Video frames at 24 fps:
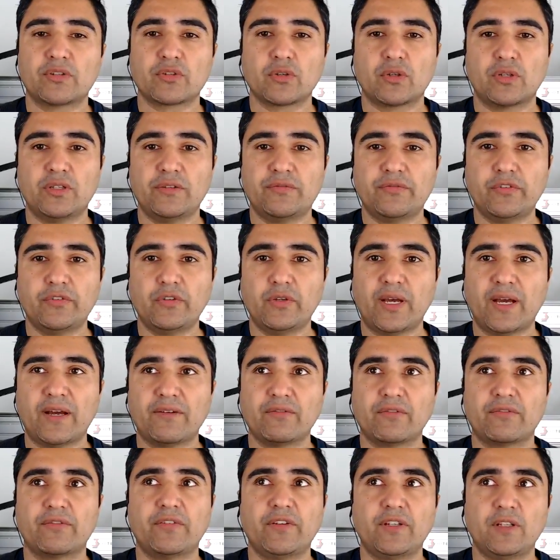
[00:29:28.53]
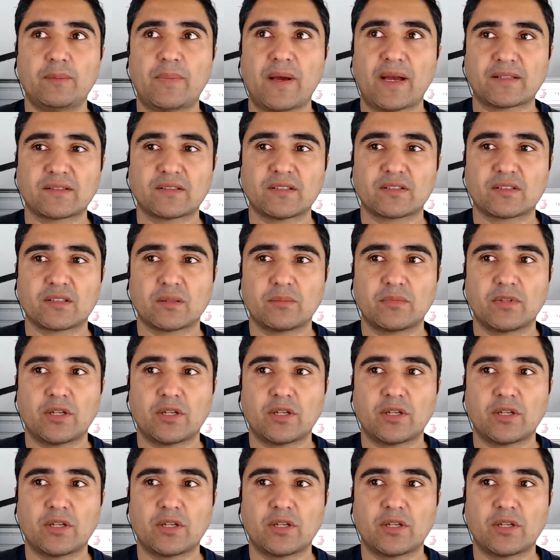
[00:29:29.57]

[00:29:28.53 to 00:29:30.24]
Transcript: So if you have a feedback system,